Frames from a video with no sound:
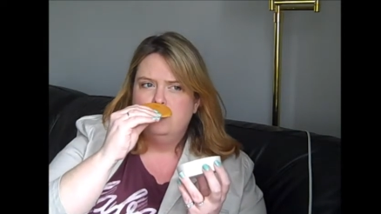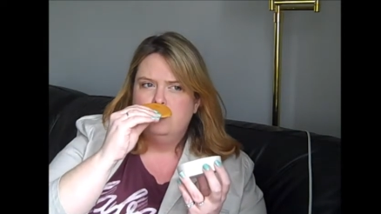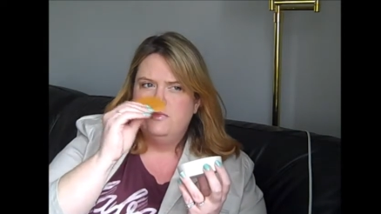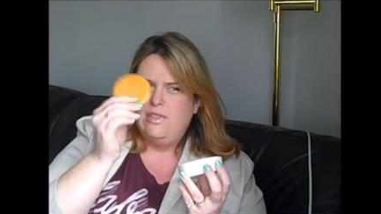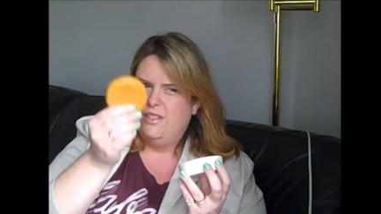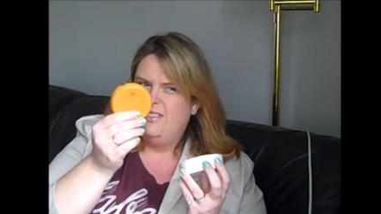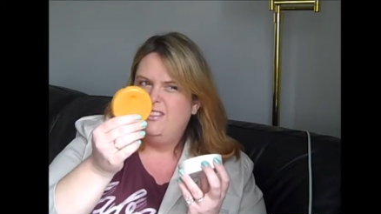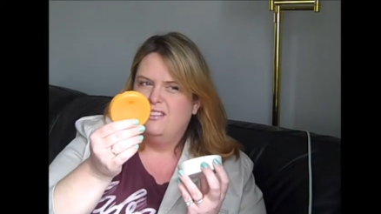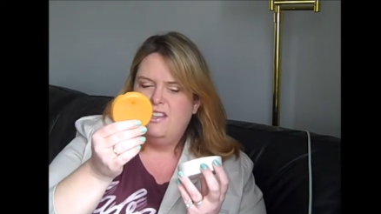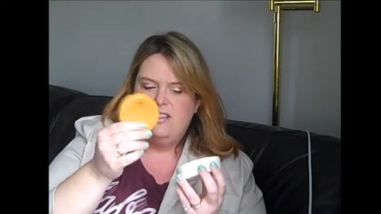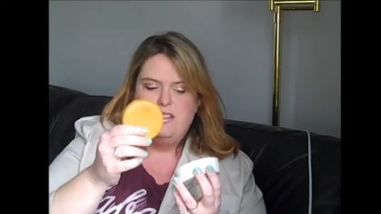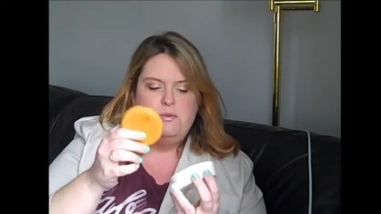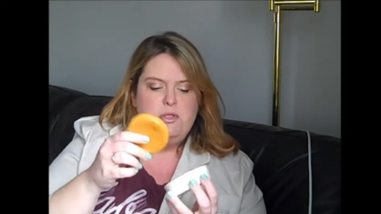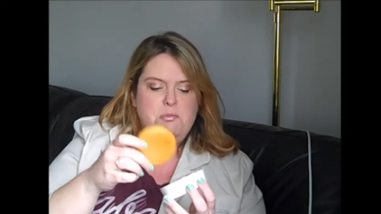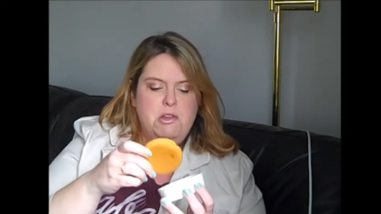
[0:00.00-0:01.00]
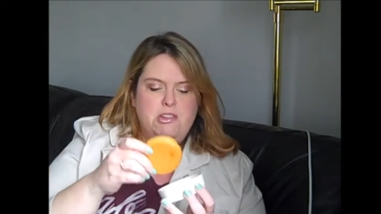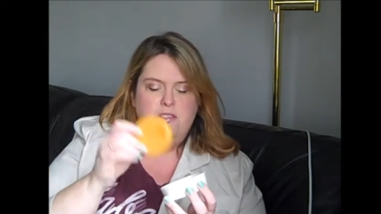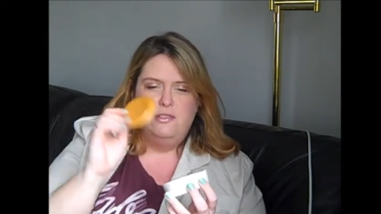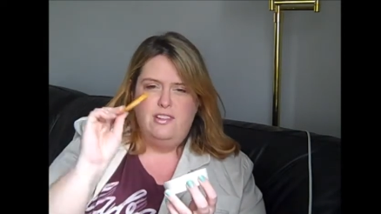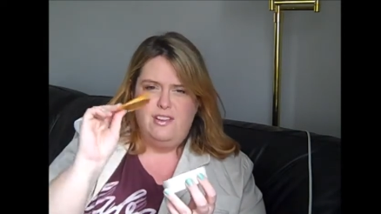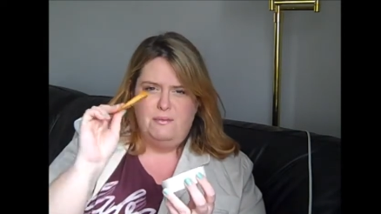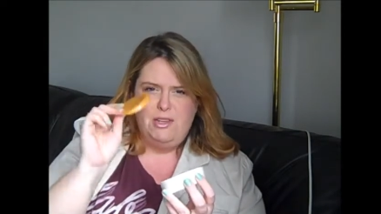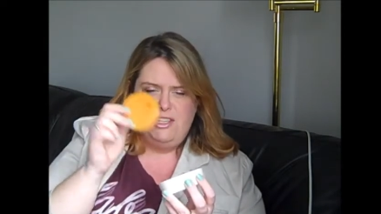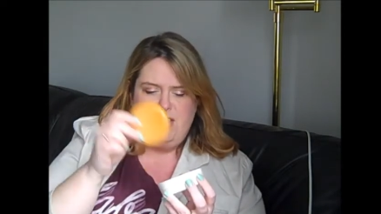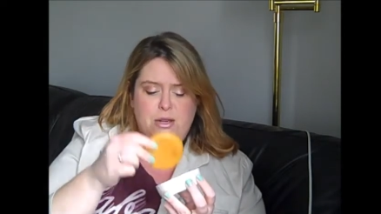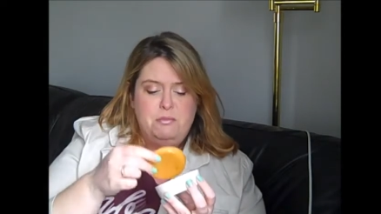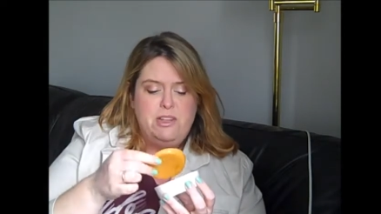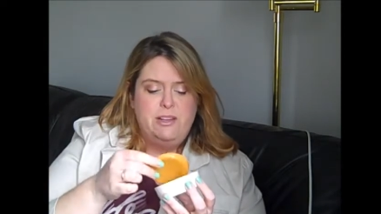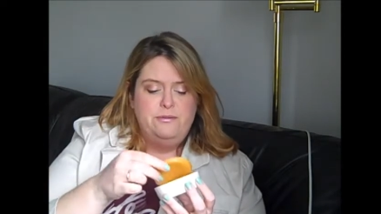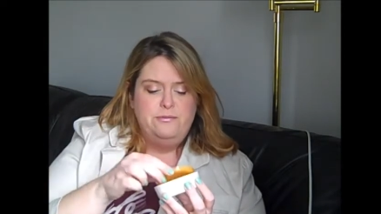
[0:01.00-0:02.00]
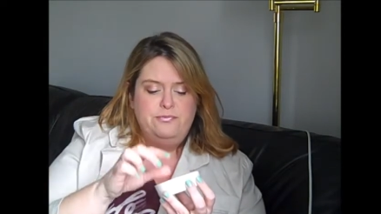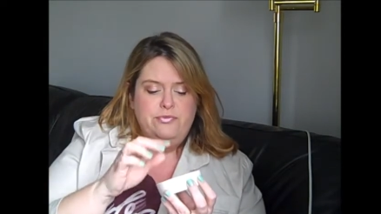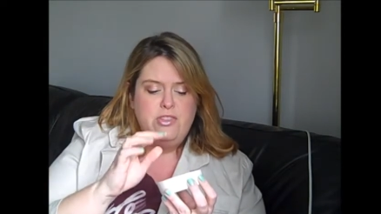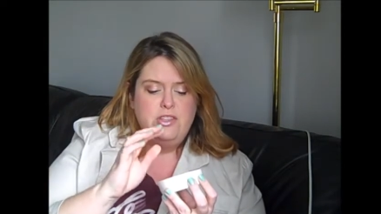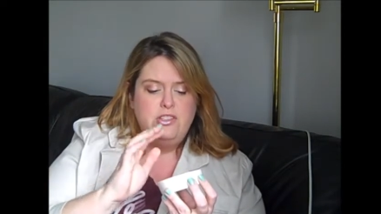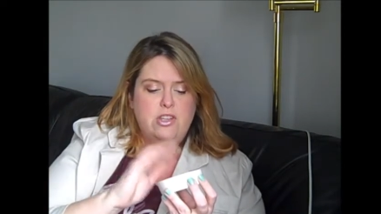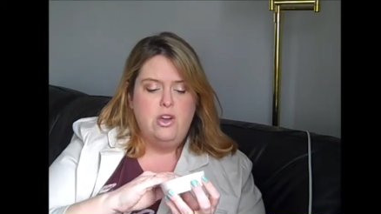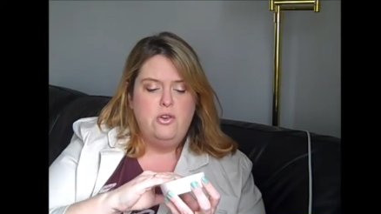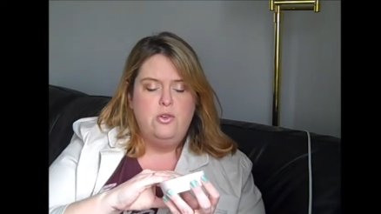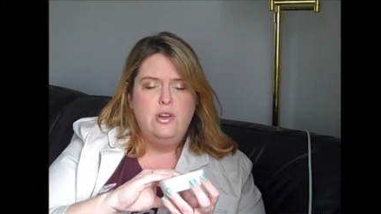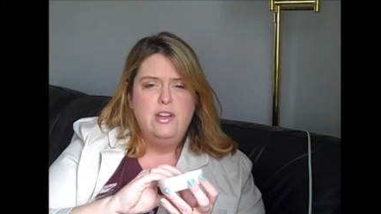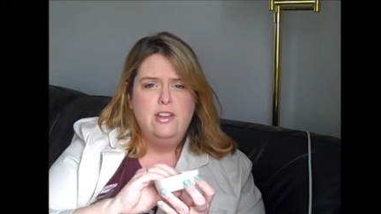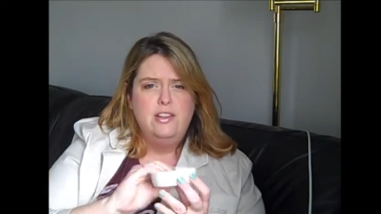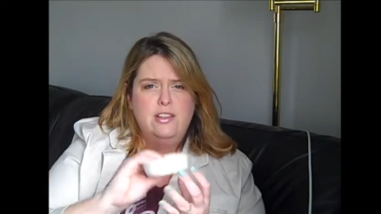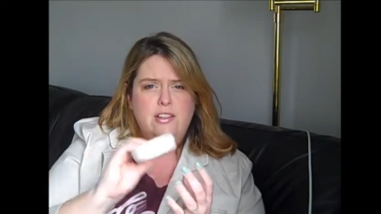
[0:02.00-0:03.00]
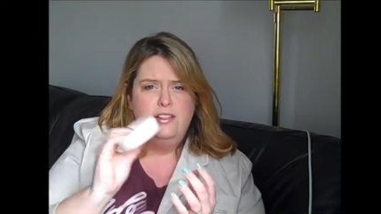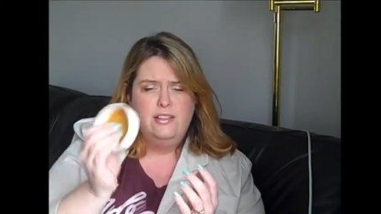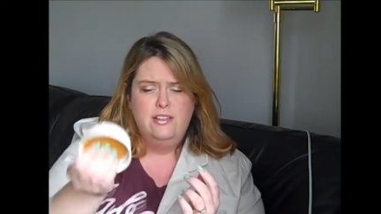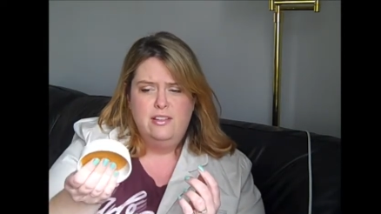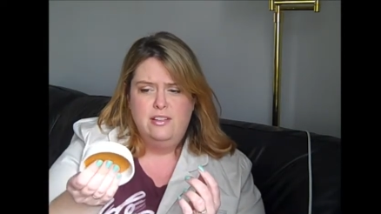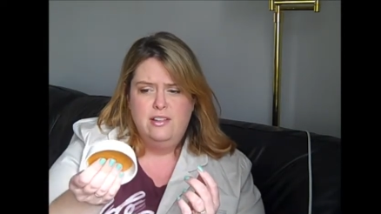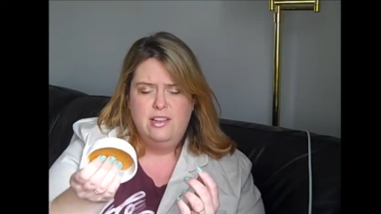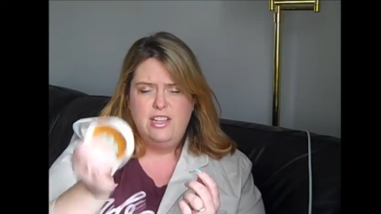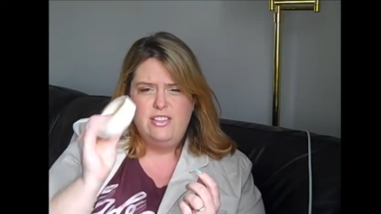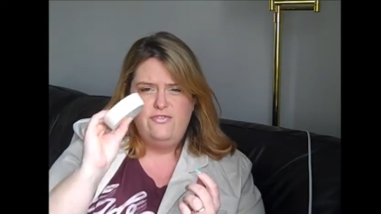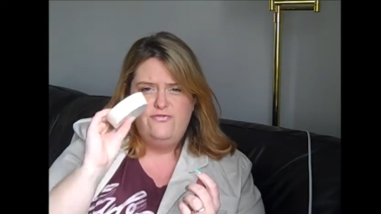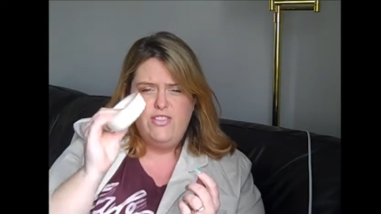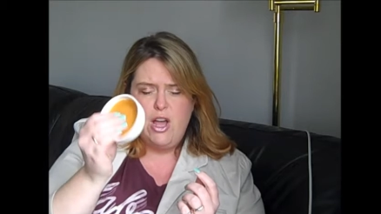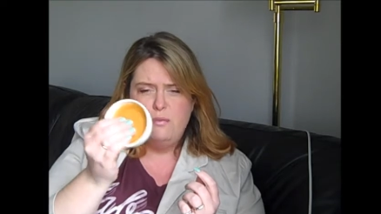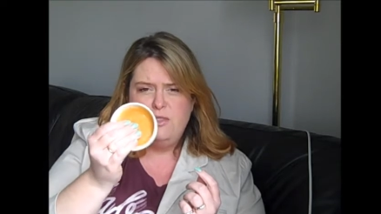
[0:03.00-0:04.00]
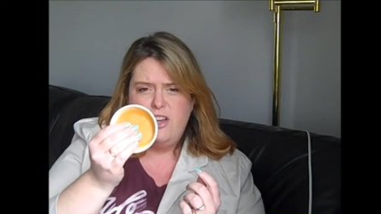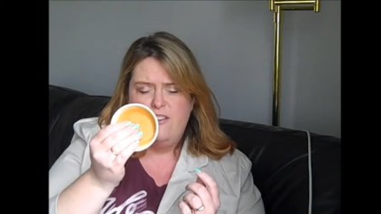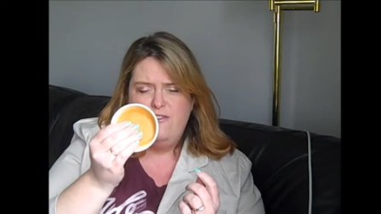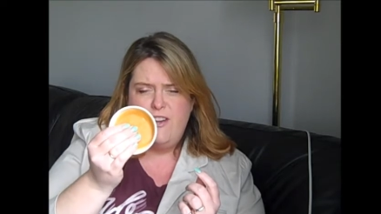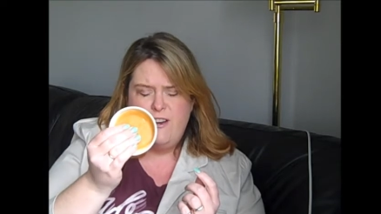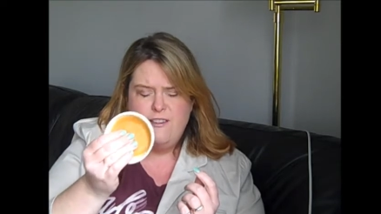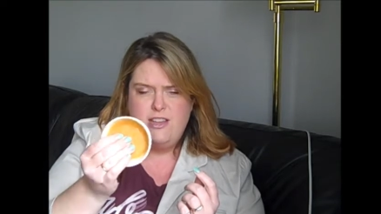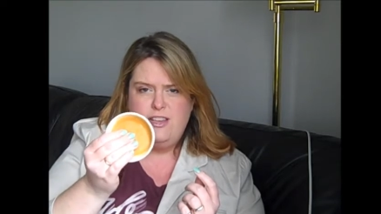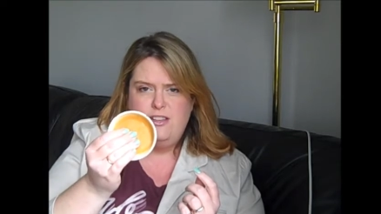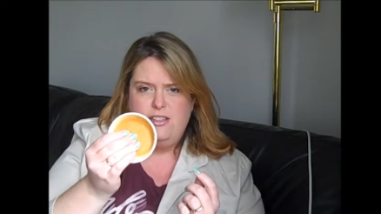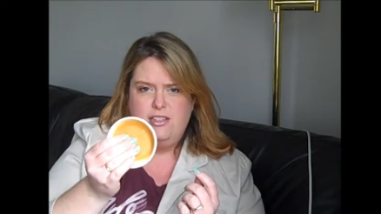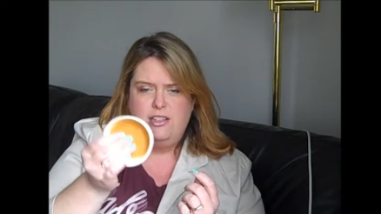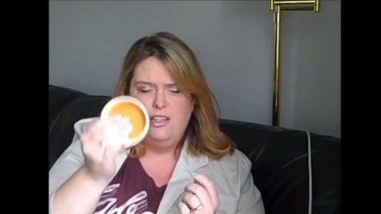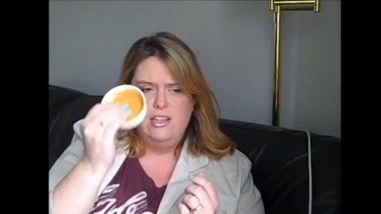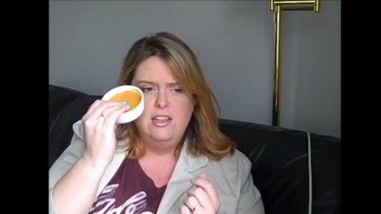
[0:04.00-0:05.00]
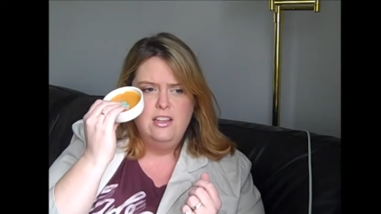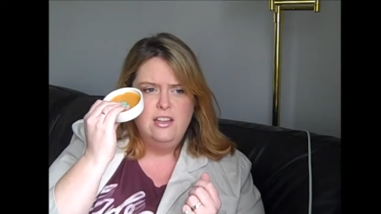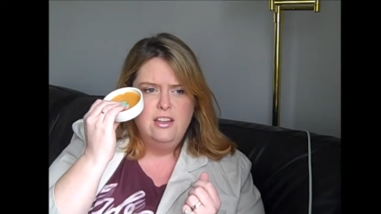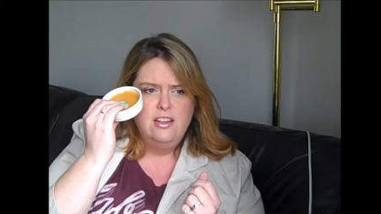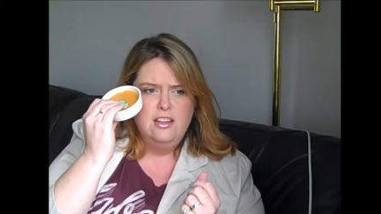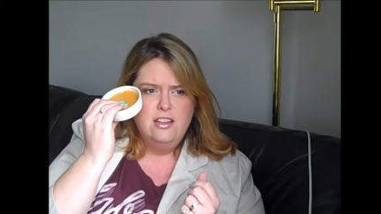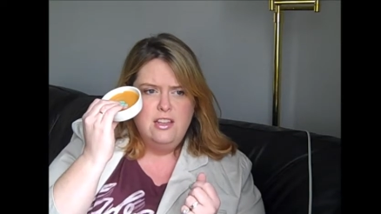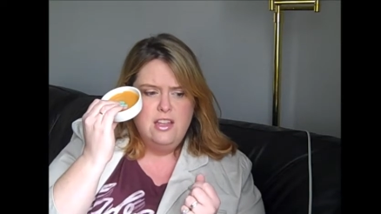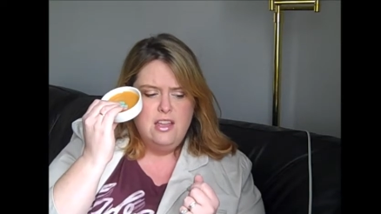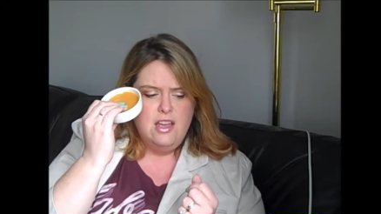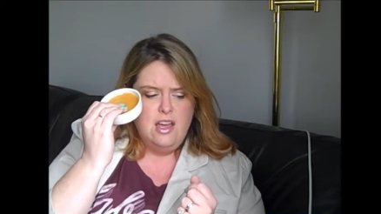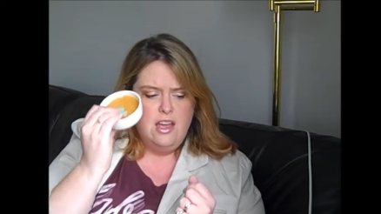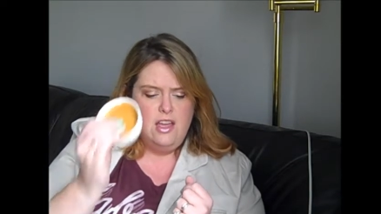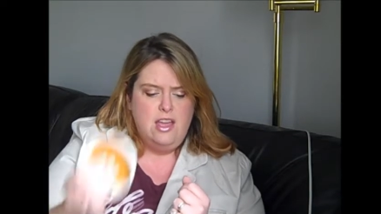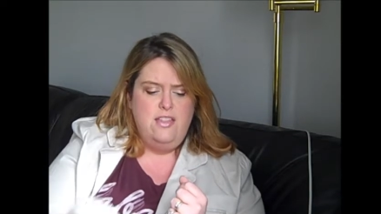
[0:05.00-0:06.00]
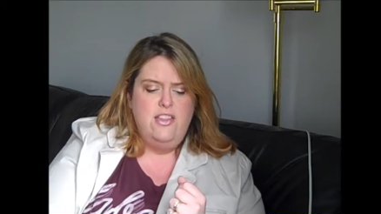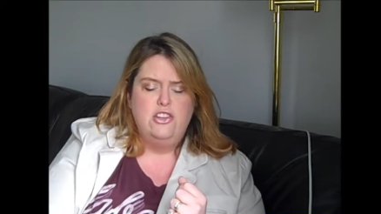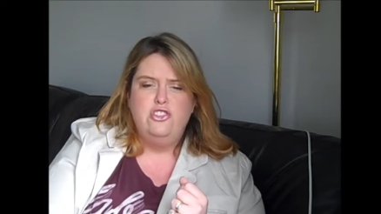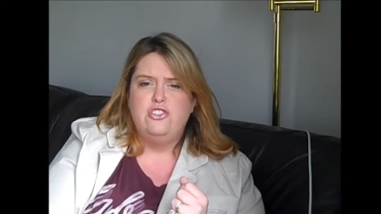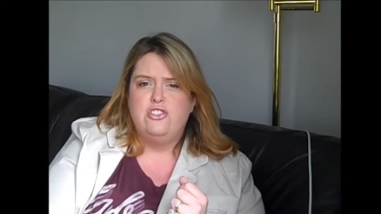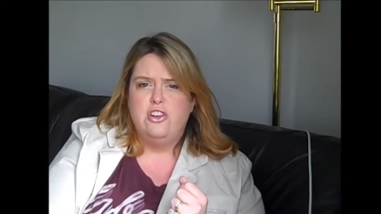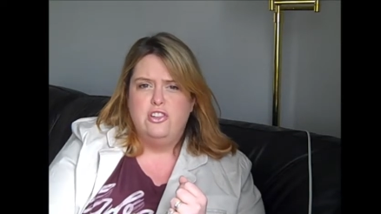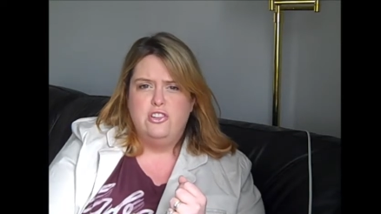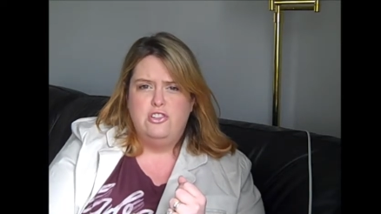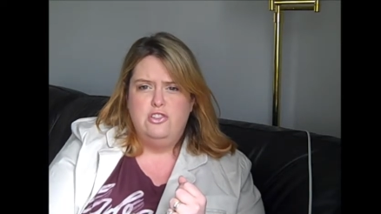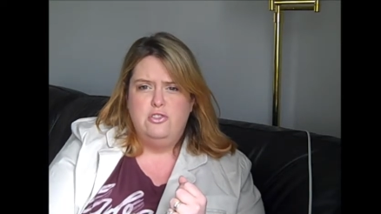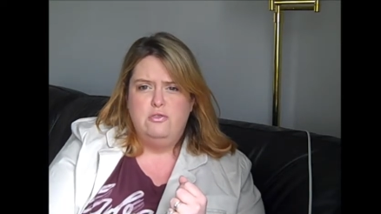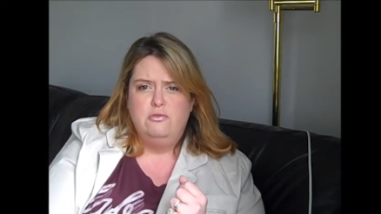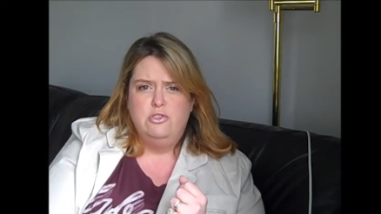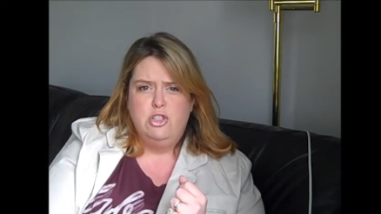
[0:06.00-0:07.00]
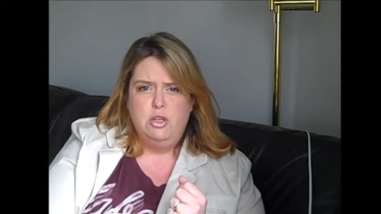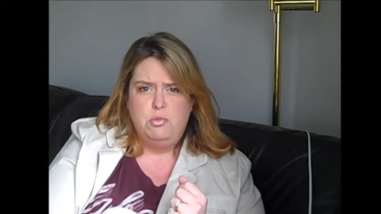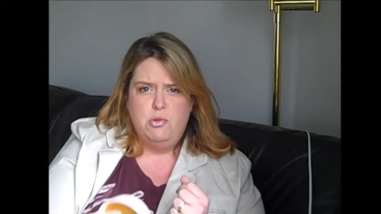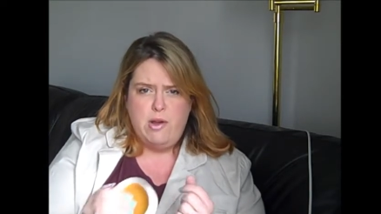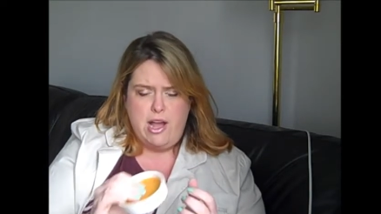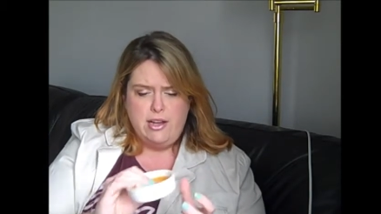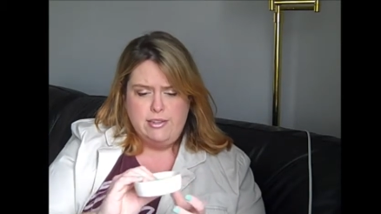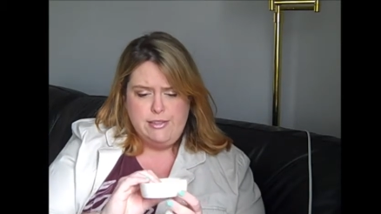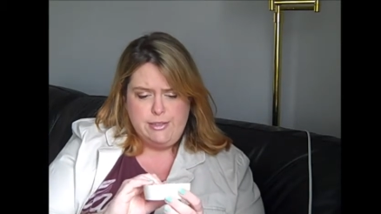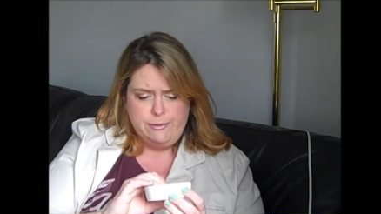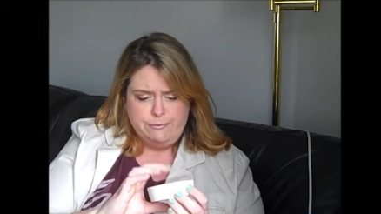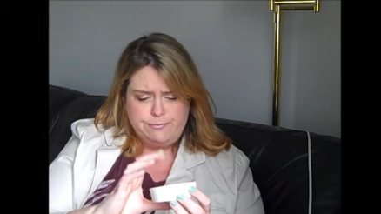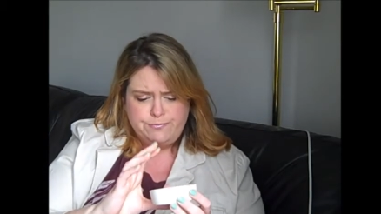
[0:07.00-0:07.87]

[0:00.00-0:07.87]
That still has some smell to it. I might keep that. So it comes out very easily, and then you start your new cube of wax.